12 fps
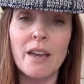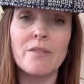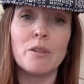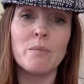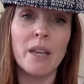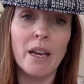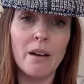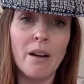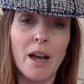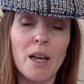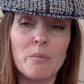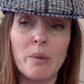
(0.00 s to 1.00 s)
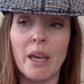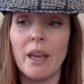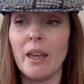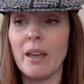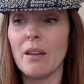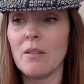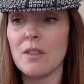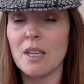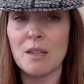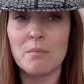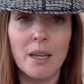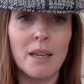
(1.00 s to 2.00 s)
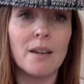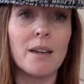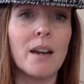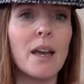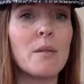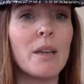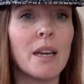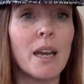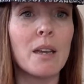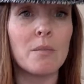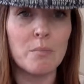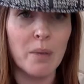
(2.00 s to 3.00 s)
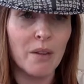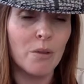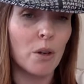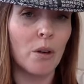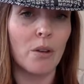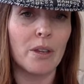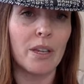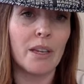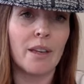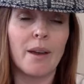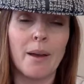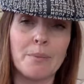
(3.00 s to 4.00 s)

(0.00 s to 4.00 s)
and from there I pay the admin and I pay for all the